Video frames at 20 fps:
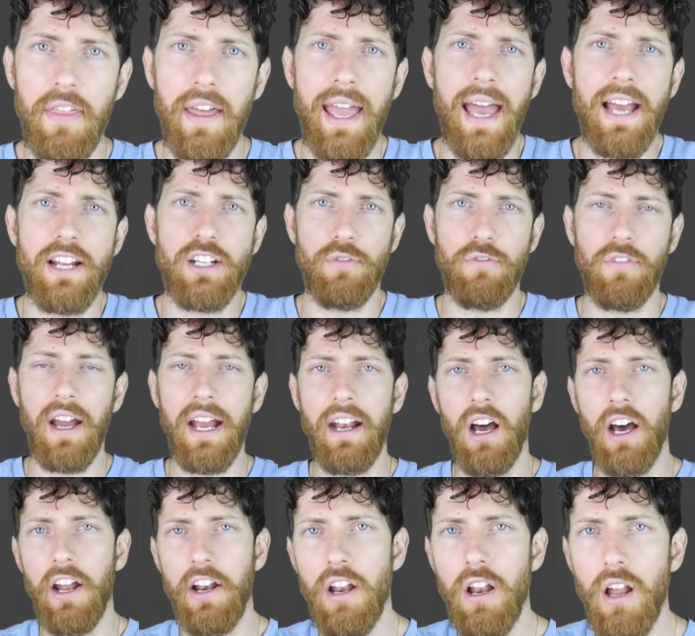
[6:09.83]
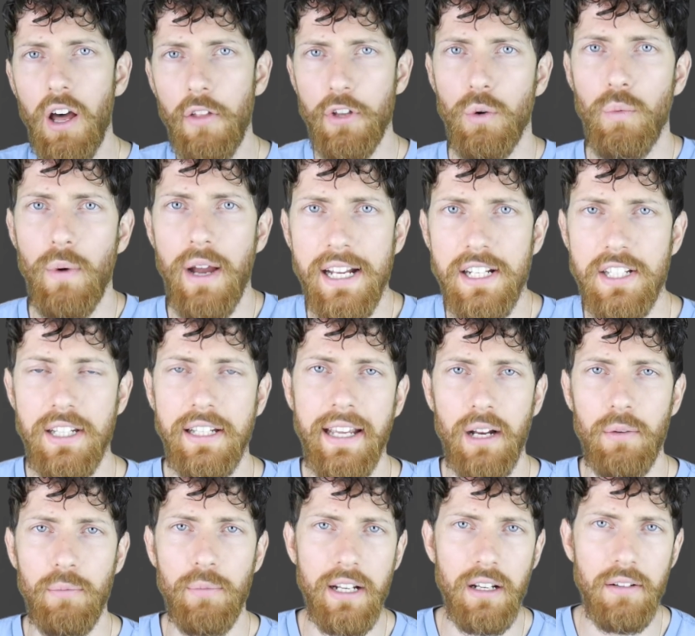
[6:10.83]
They had to find another way to
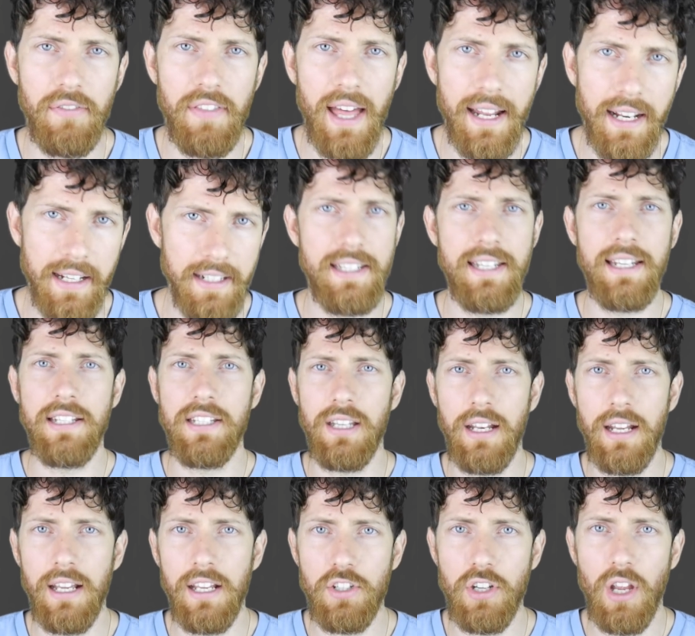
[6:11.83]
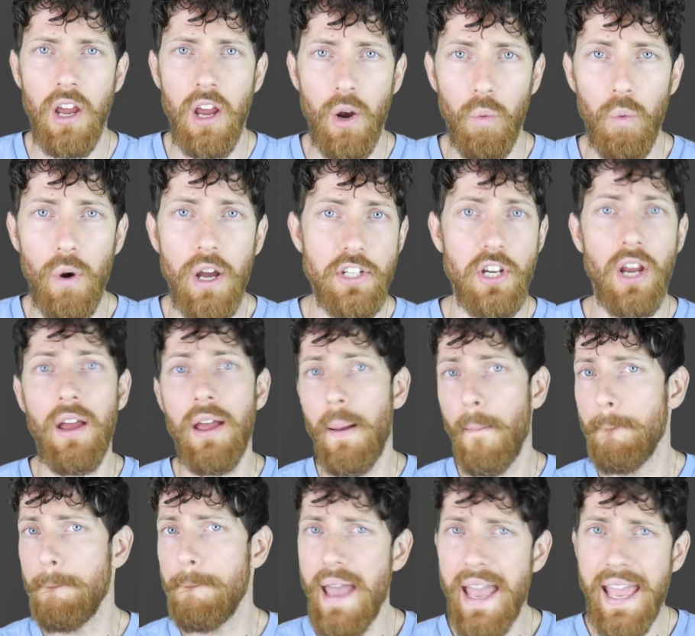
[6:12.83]
get rid of that dissonance, which
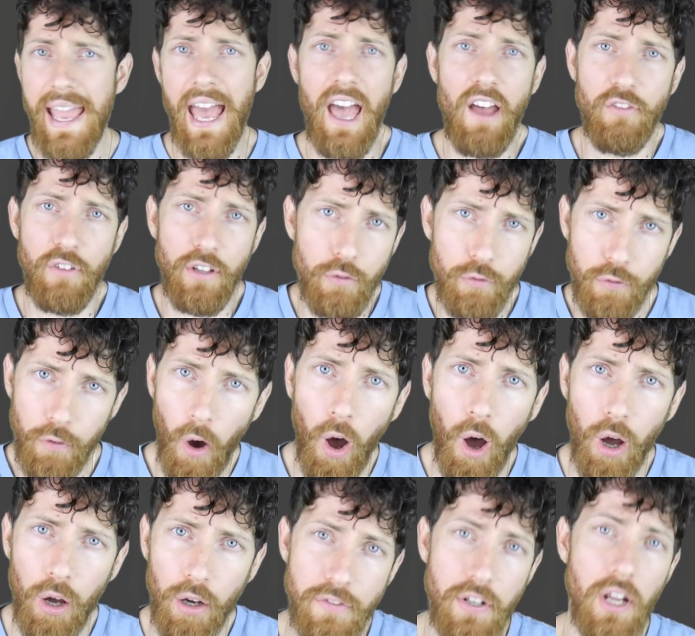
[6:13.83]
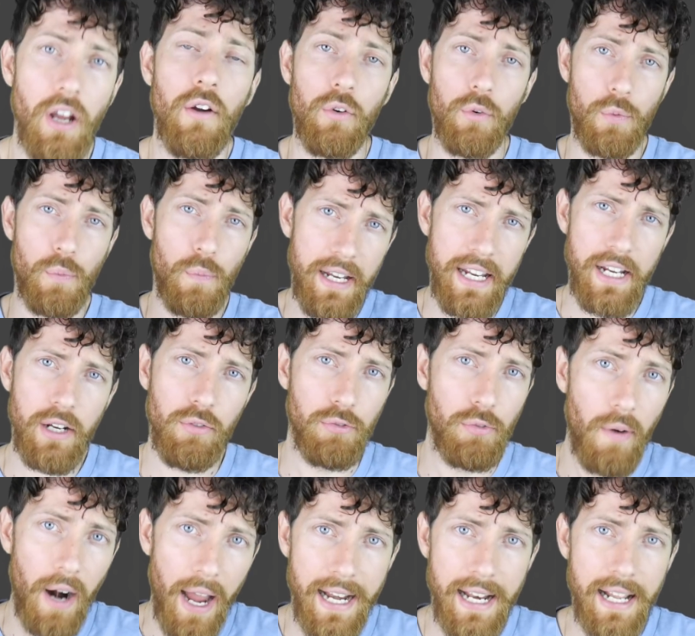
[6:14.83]
may have involved
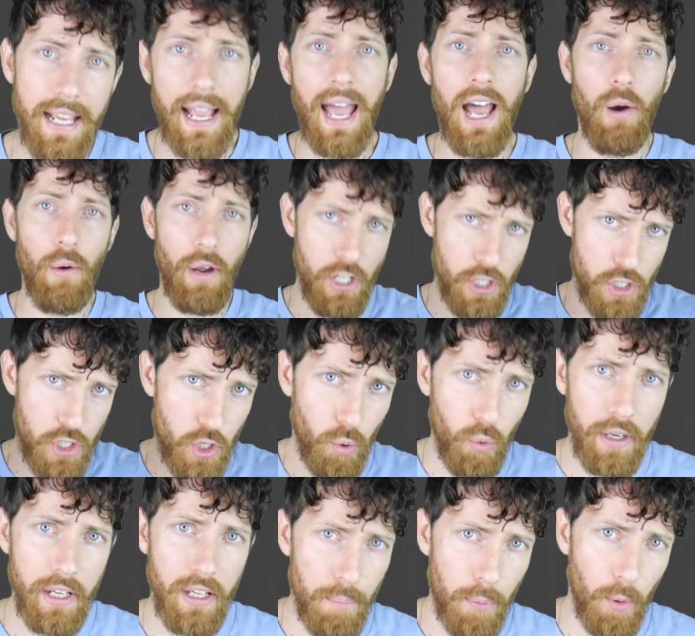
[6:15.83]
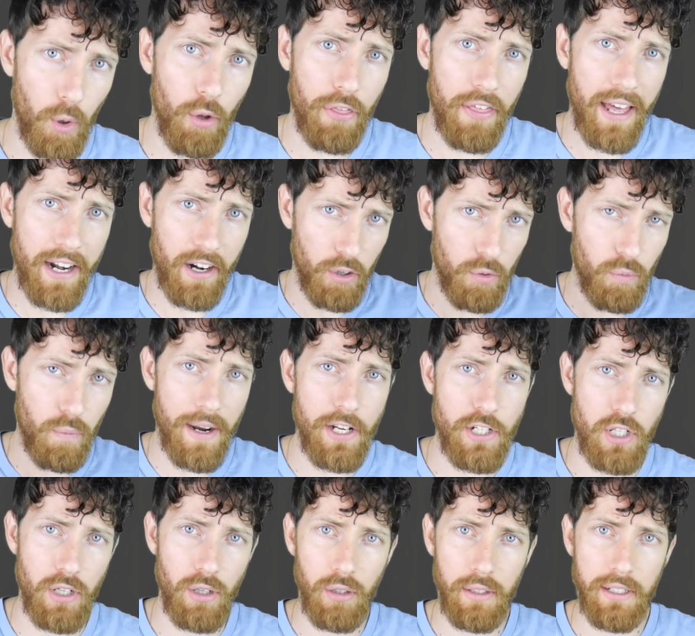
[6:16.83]
rewriting how enjoyable that
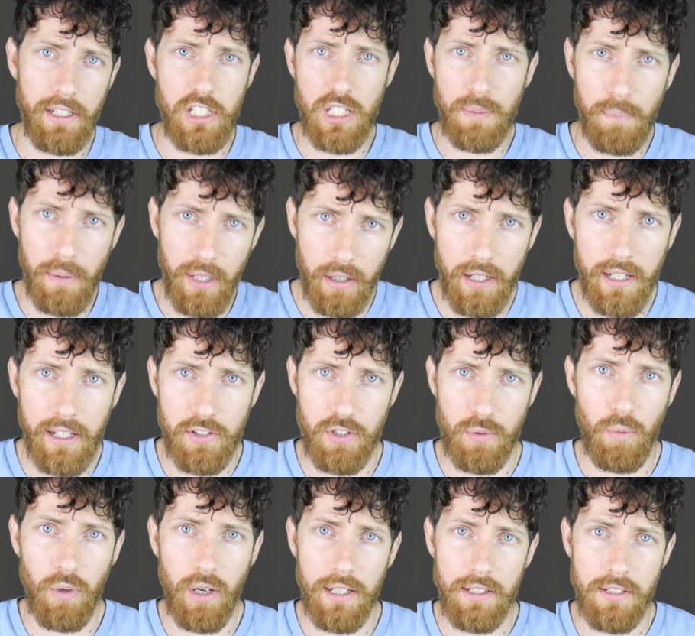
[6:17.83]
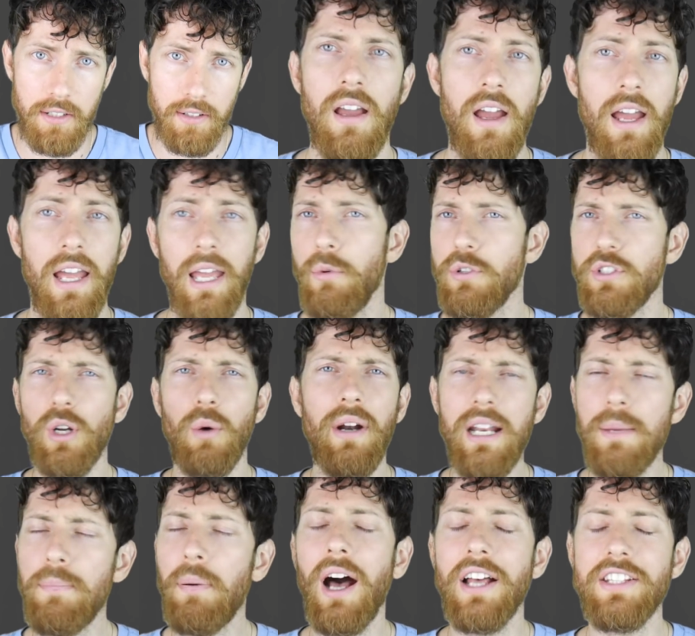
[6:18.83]
original experience was. It was
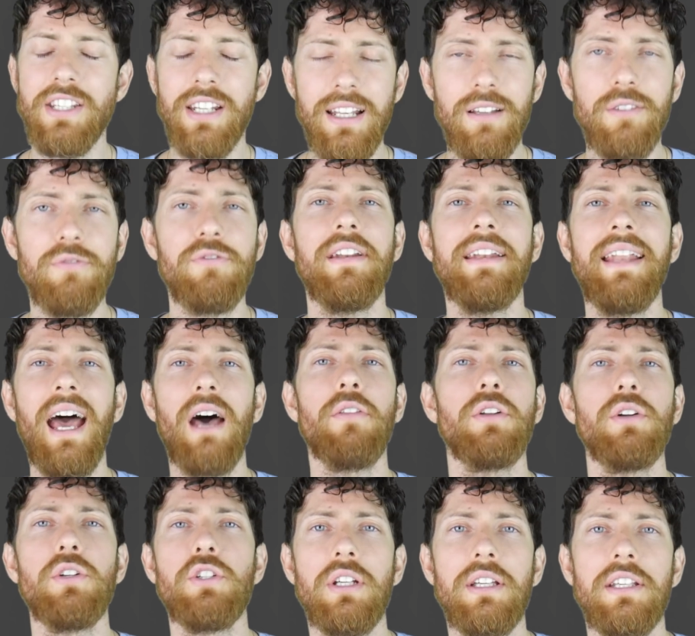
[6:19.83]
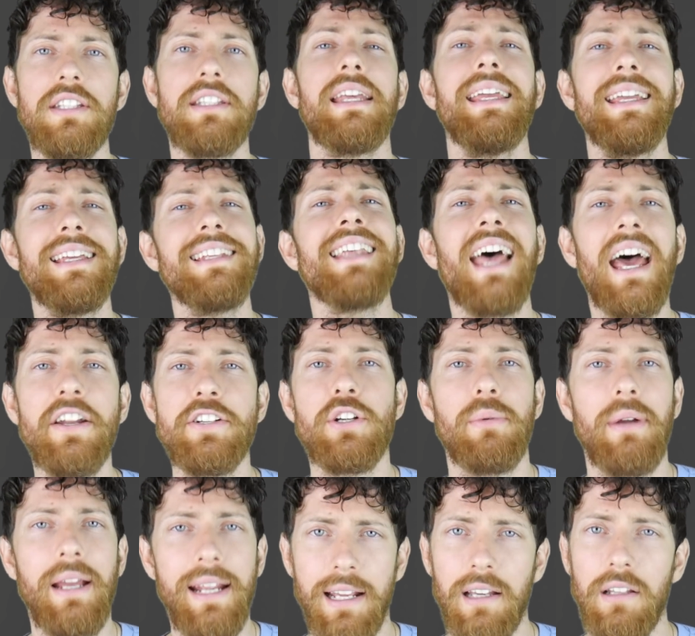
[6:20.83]
already positive, now they're just
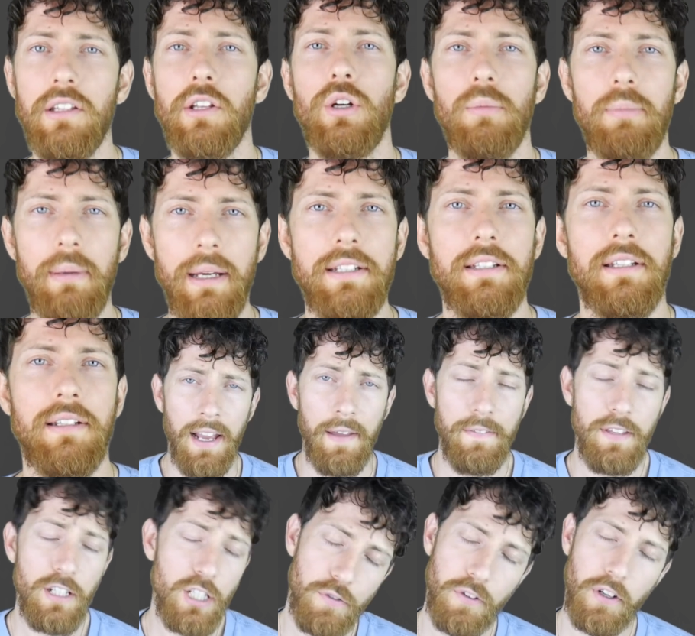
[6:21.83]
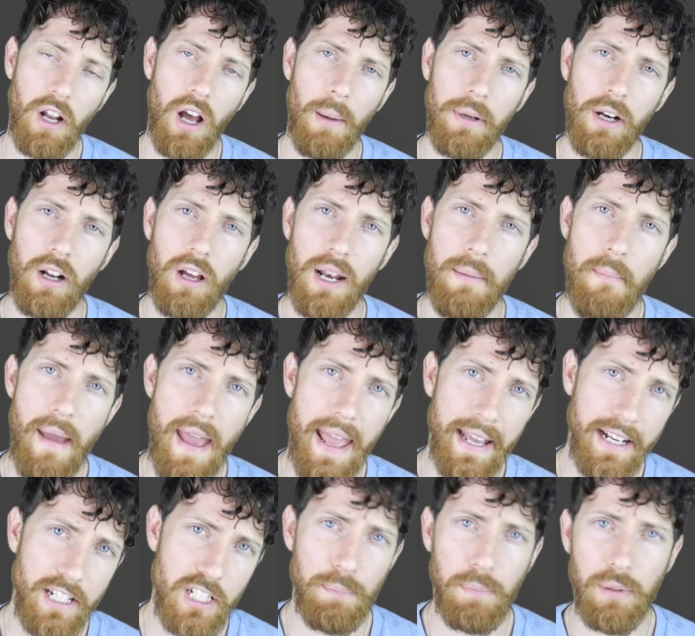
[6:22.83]
exaggerating a little bit. This phenomenon may
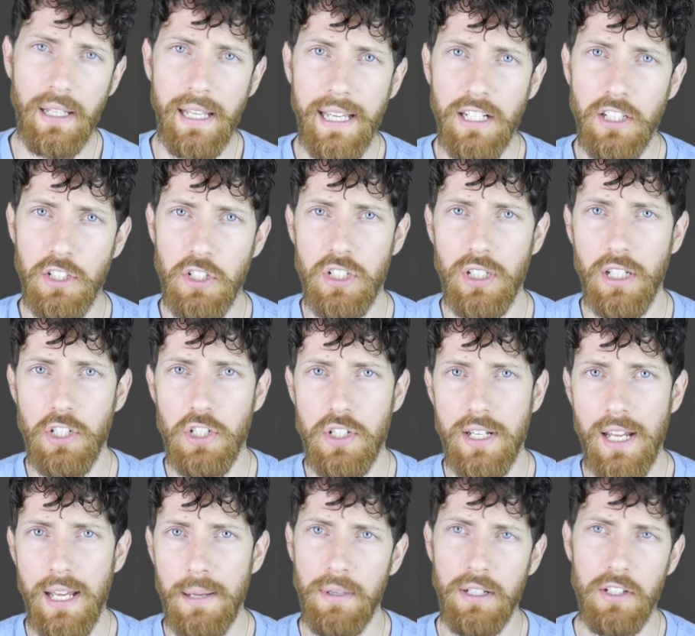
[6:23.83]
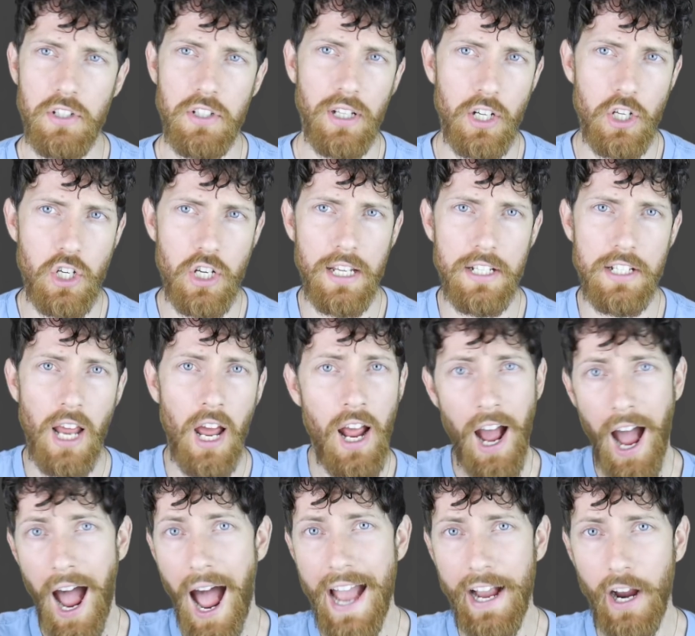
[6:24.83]
explain such statements such as,
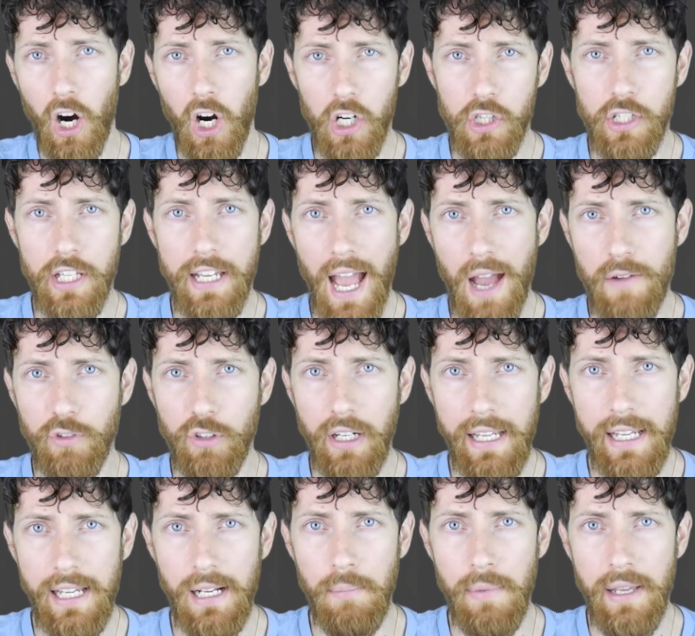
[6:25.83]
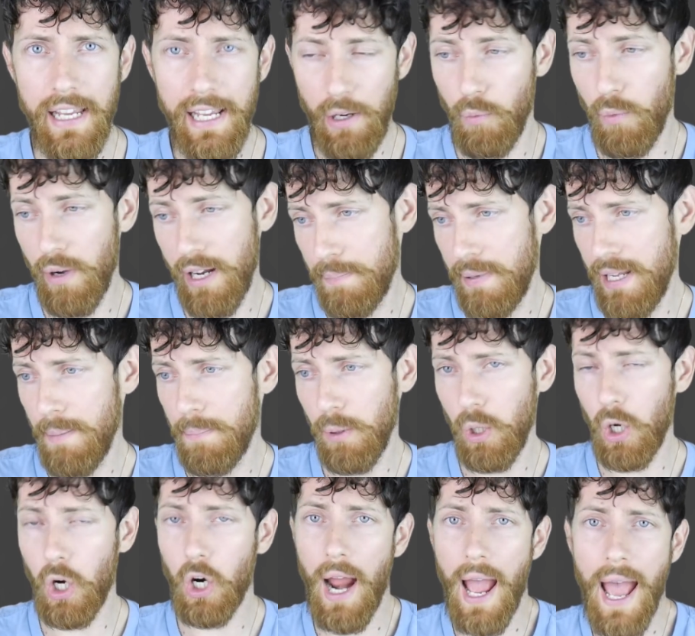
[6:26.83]
"I hardly ever eat meat," when people
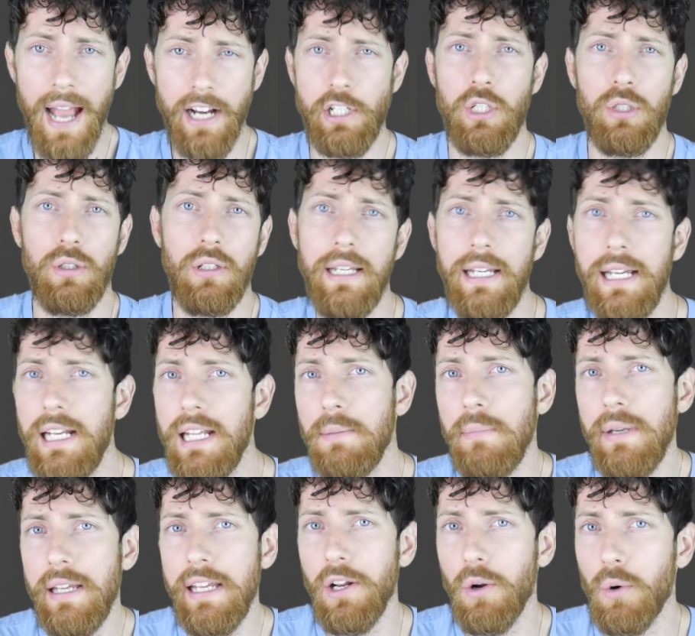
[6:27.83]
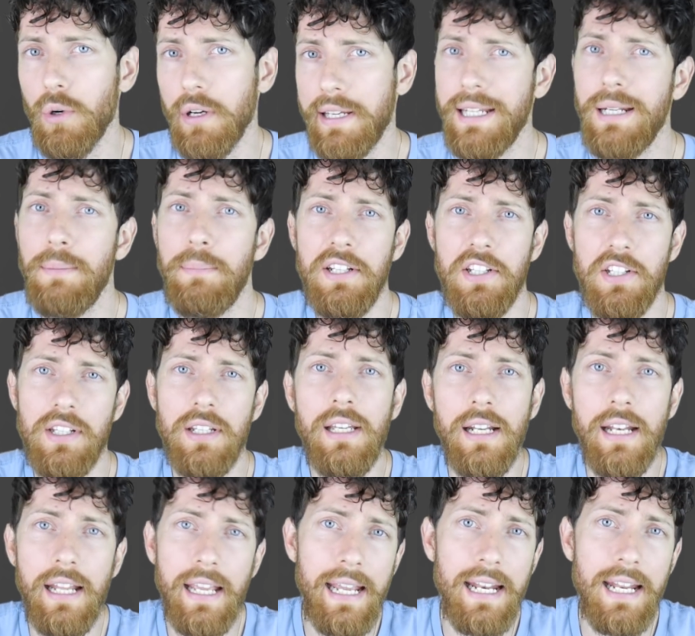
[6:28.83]
are actually eating meat or can be
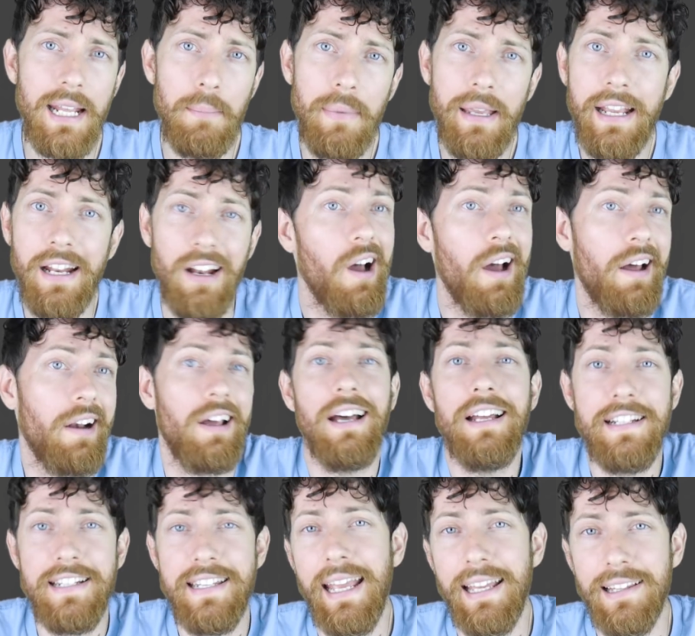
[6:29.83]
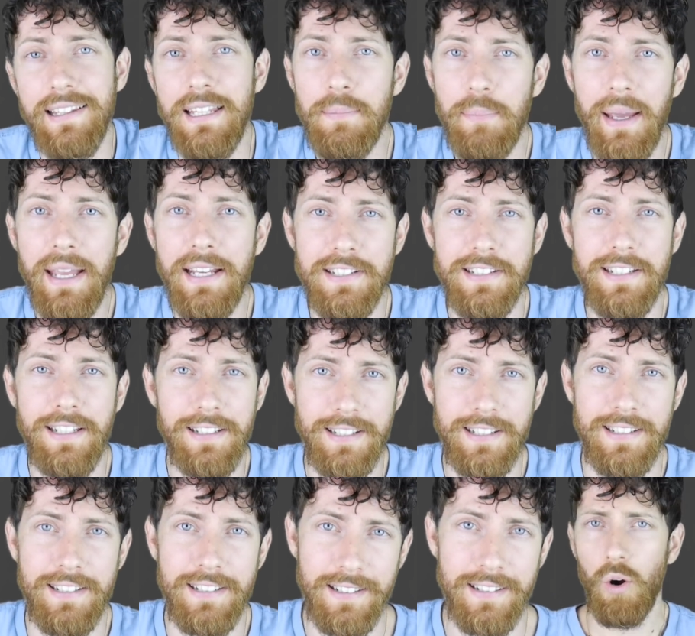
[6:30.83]
seen eating meat on a daily
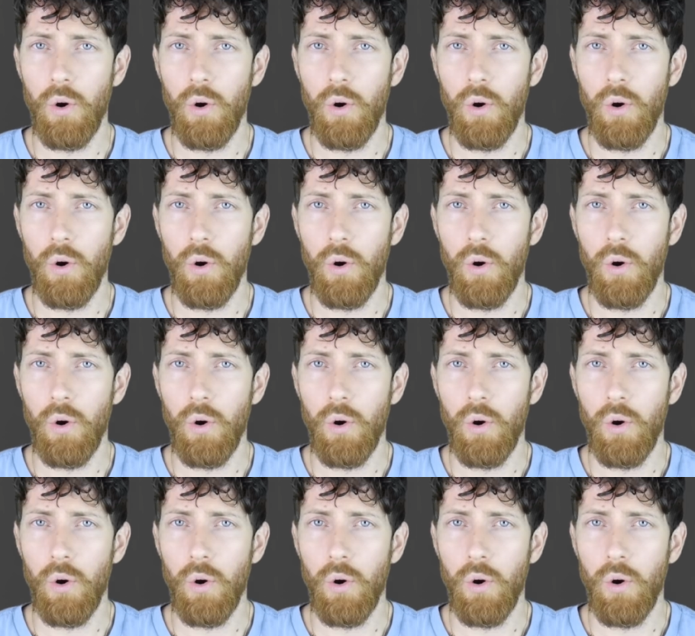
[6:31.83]
basis.